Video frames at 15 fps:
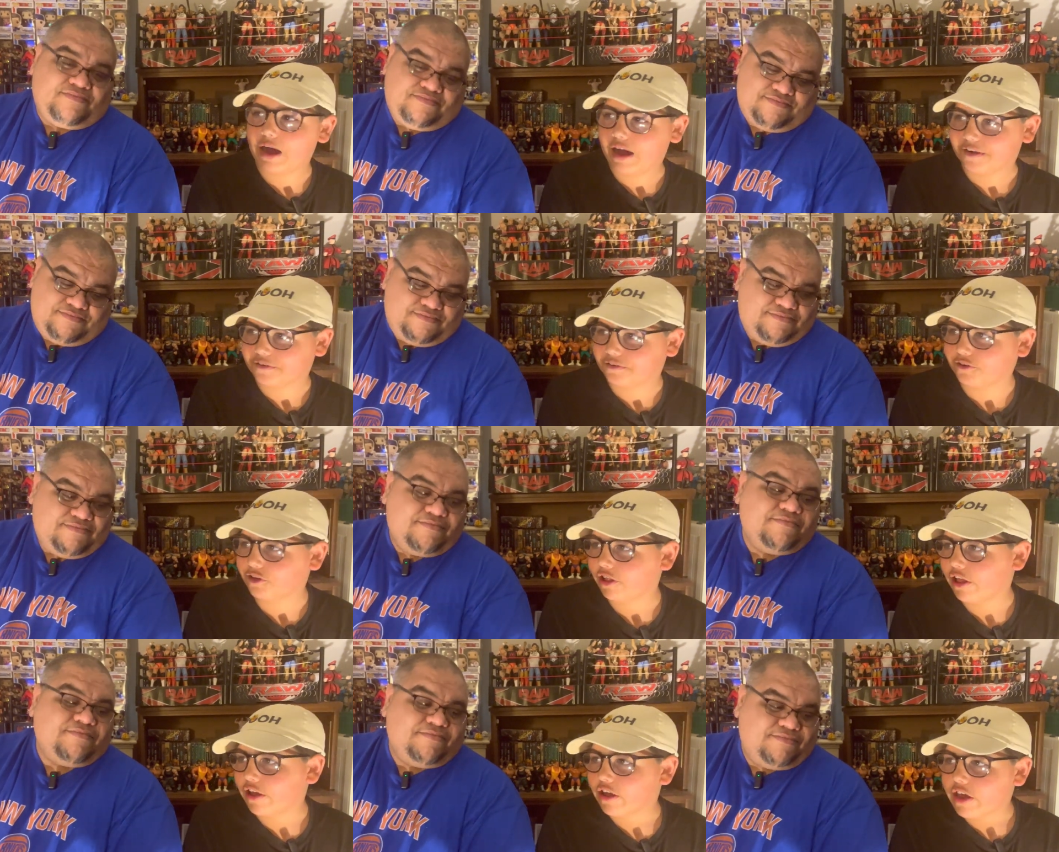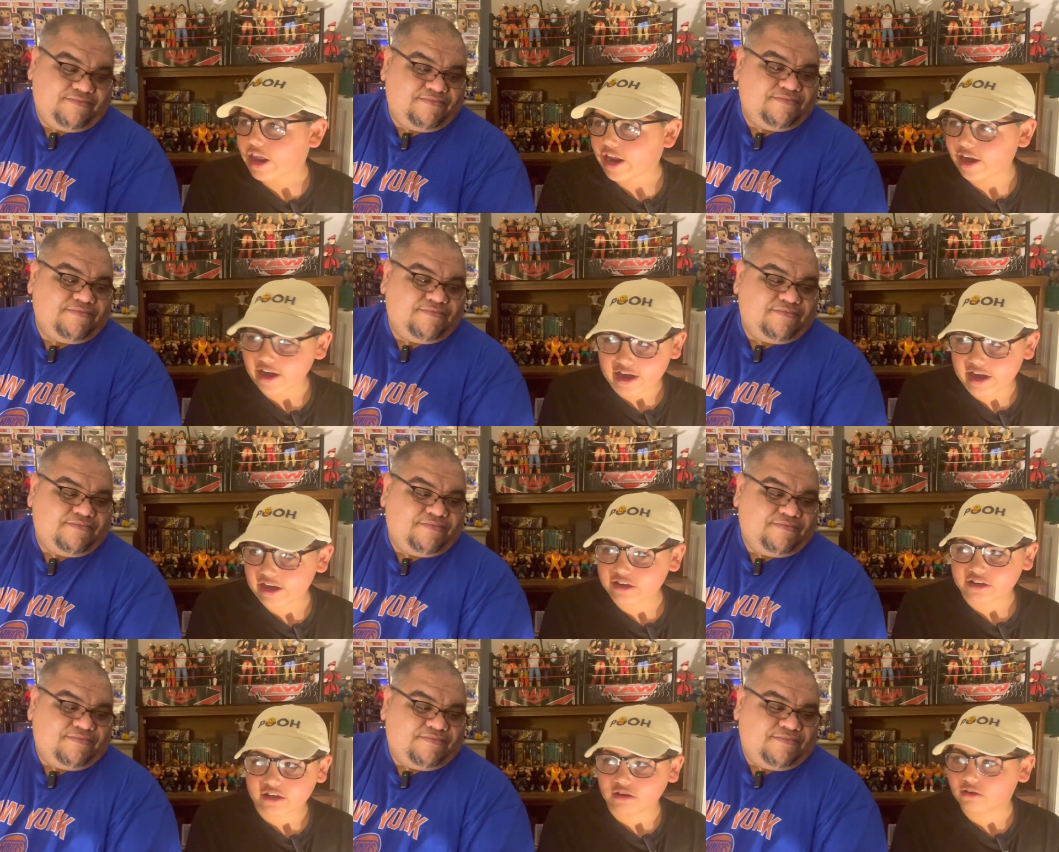Speaker 1: bottle and I
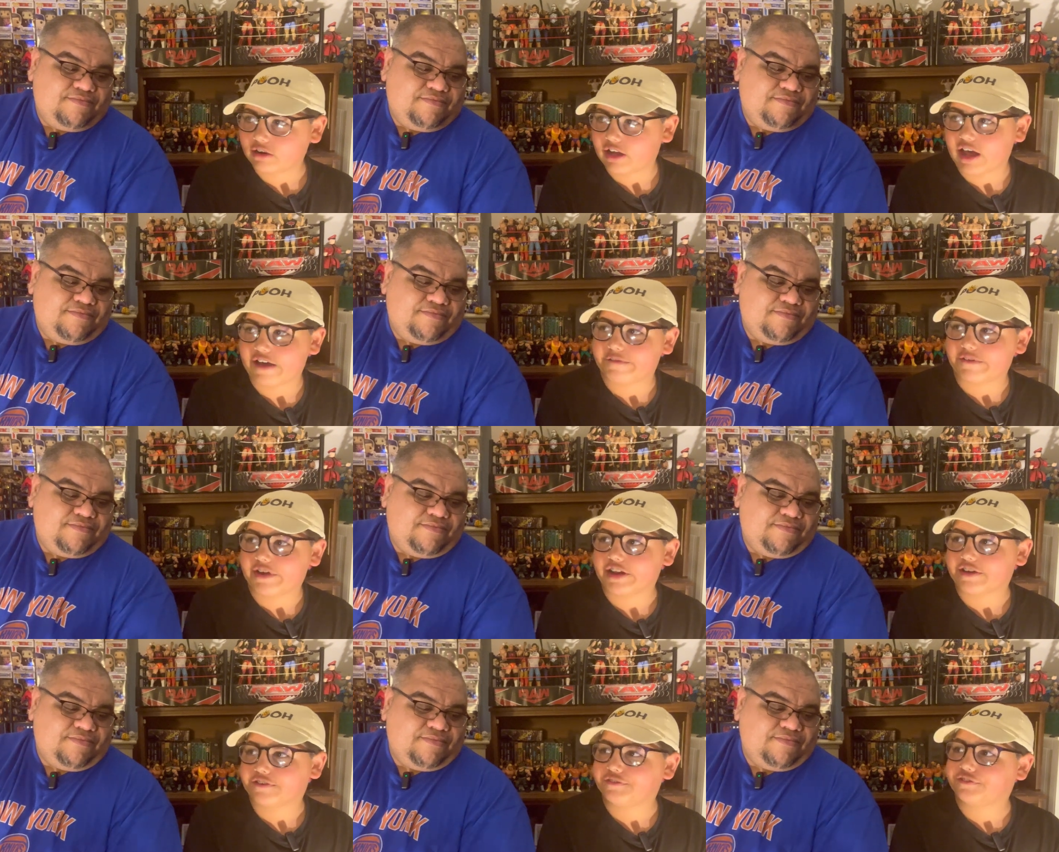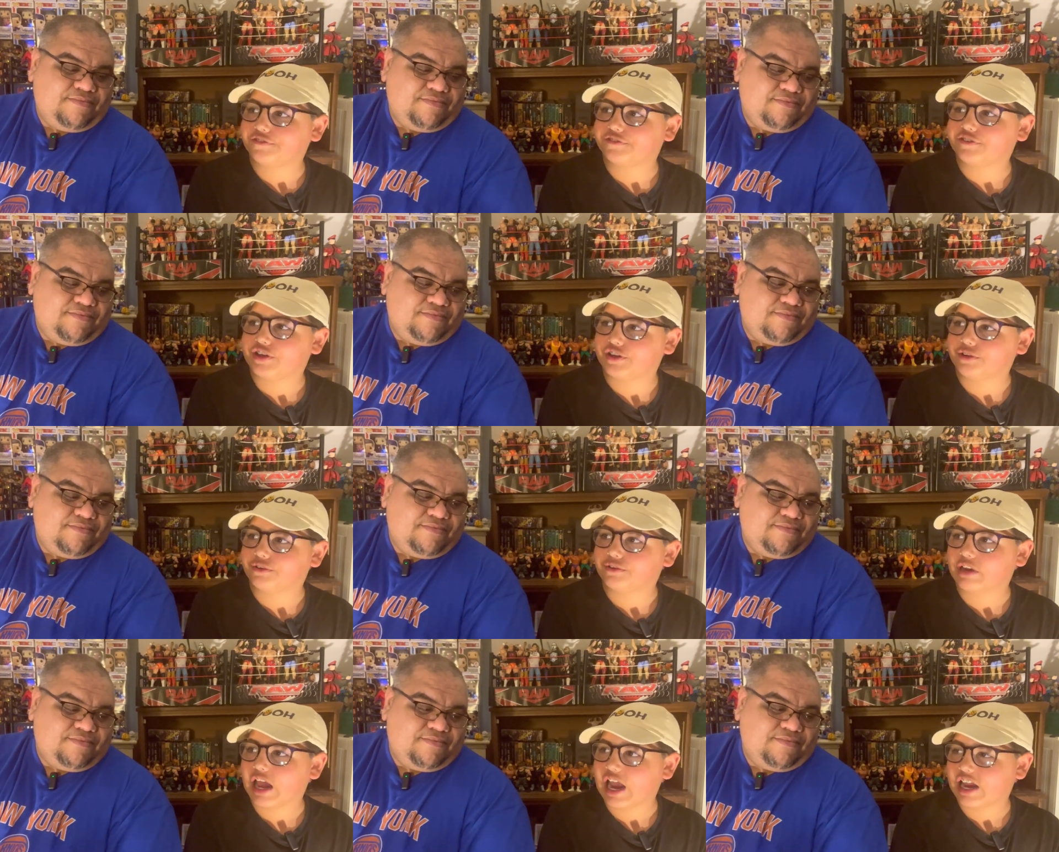don't have any
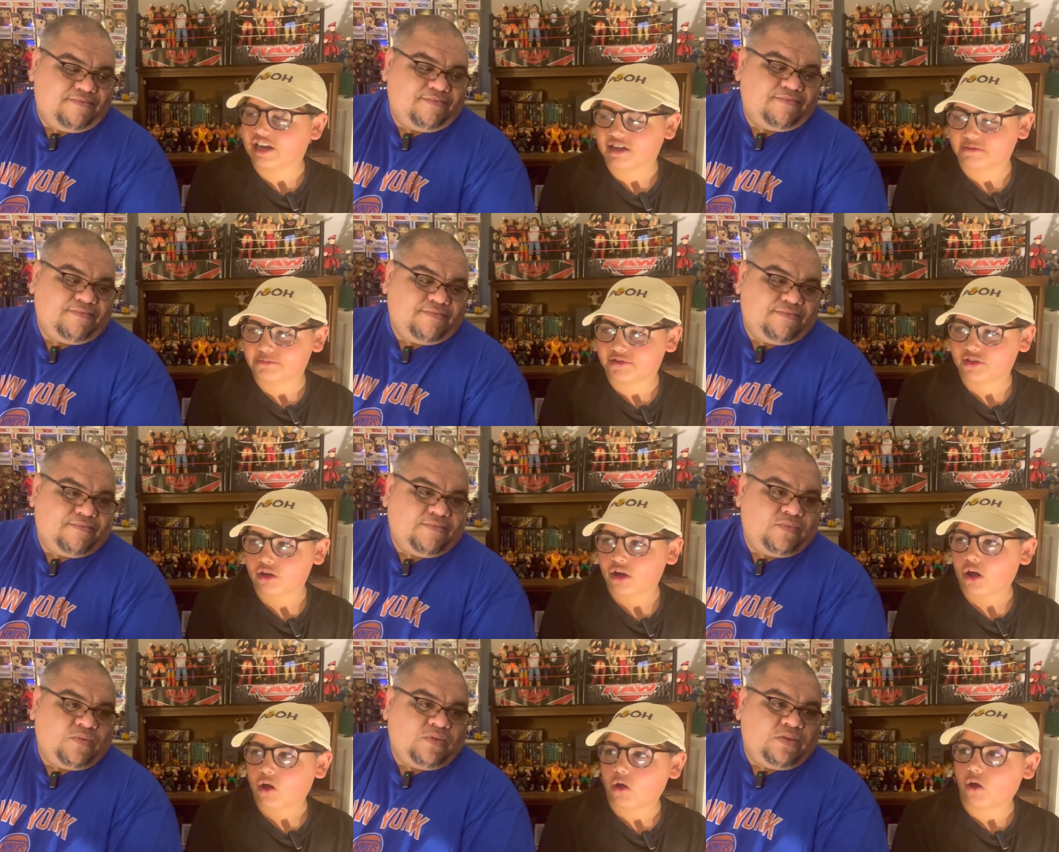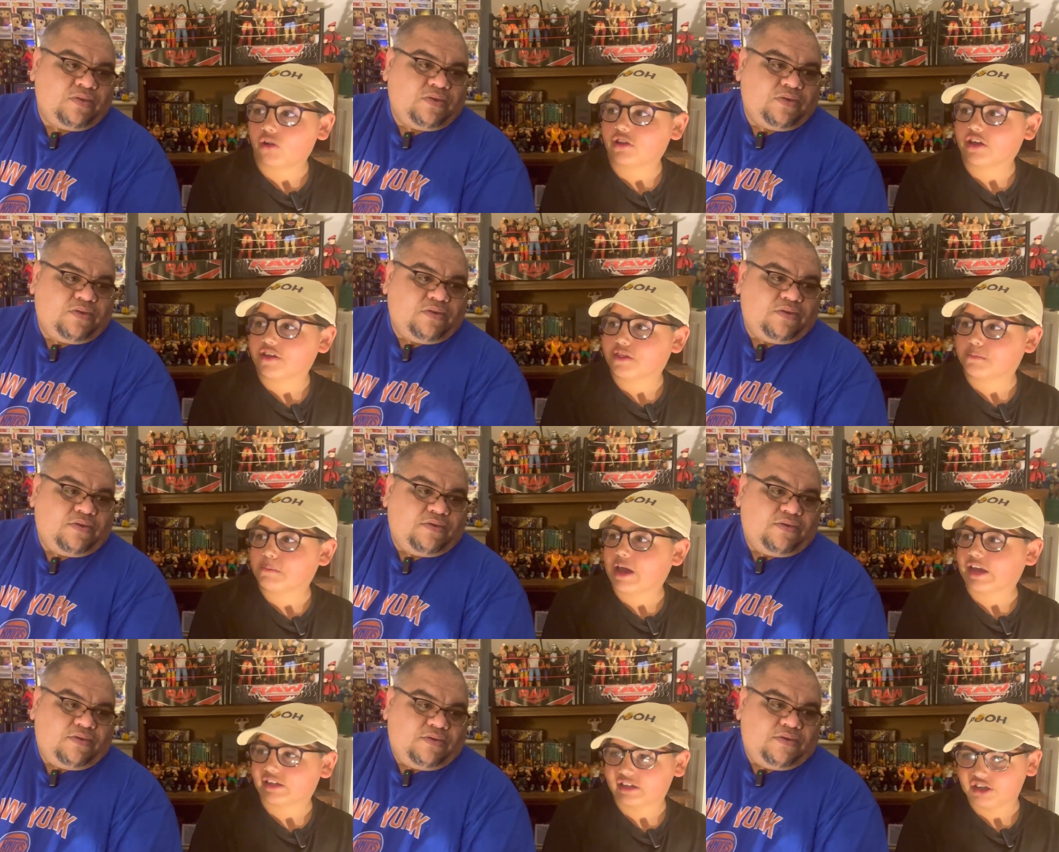food items. Only the
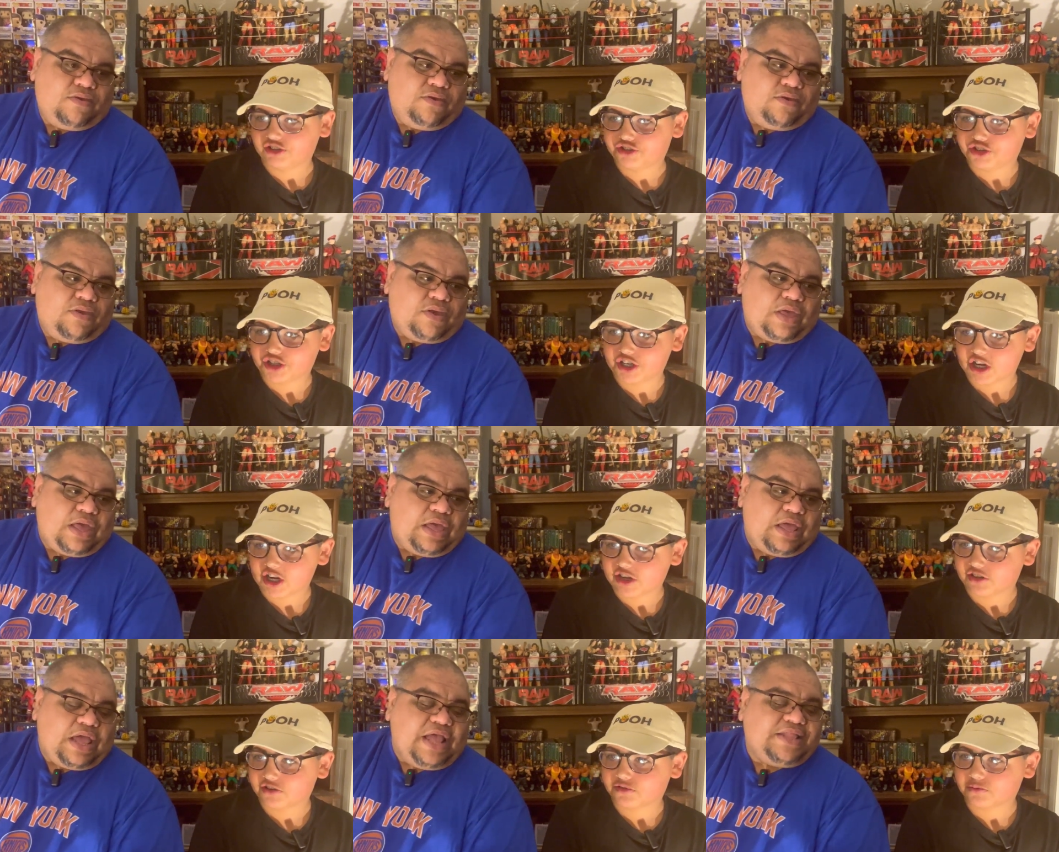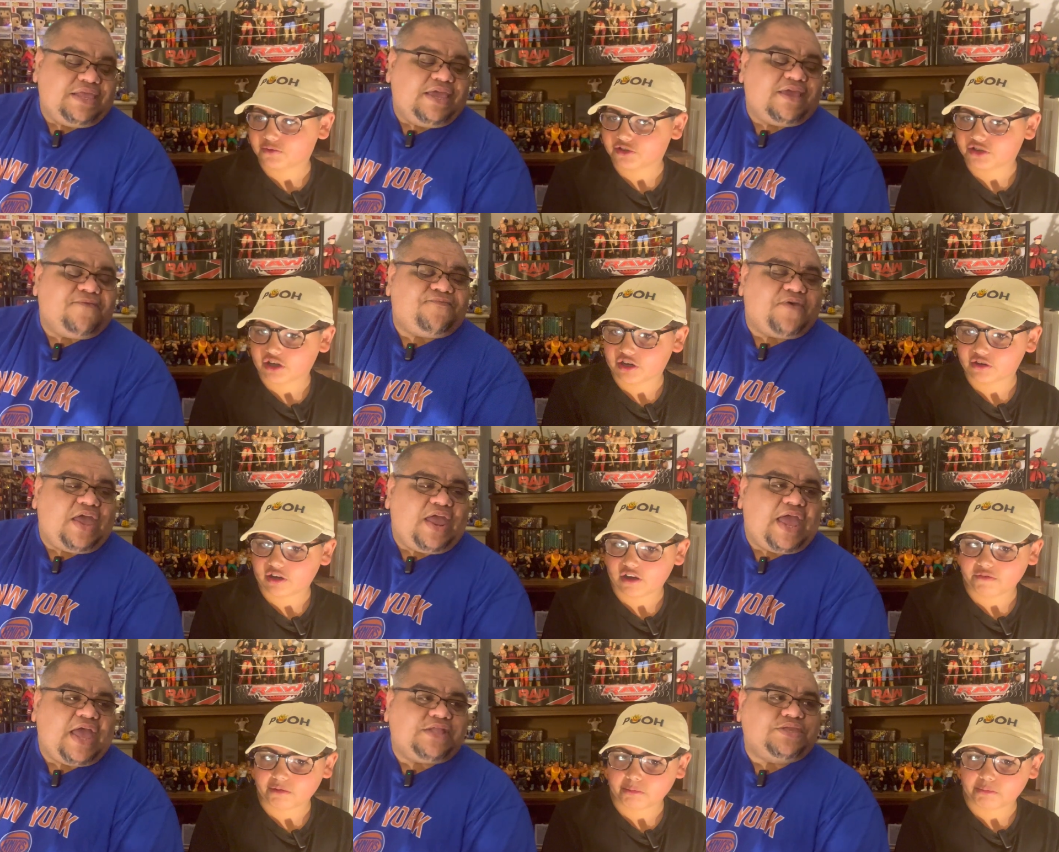mac and cheese.
Speaker 2: I think if I
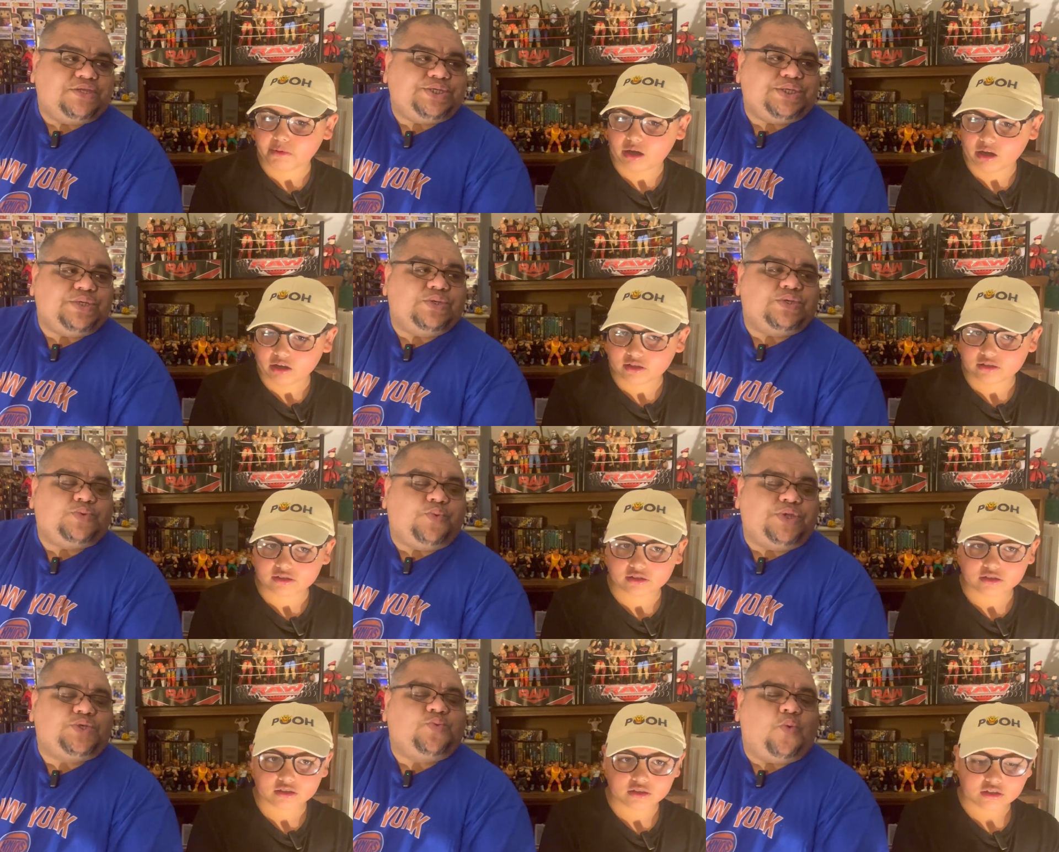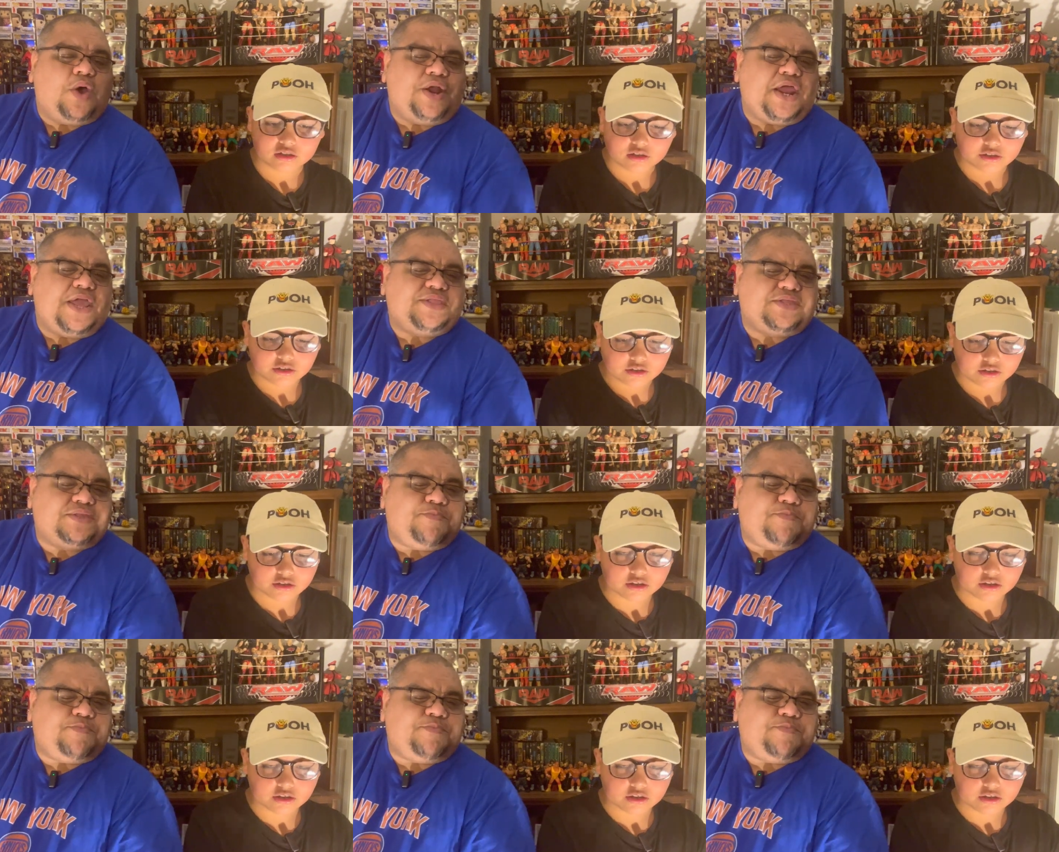had to choose which one I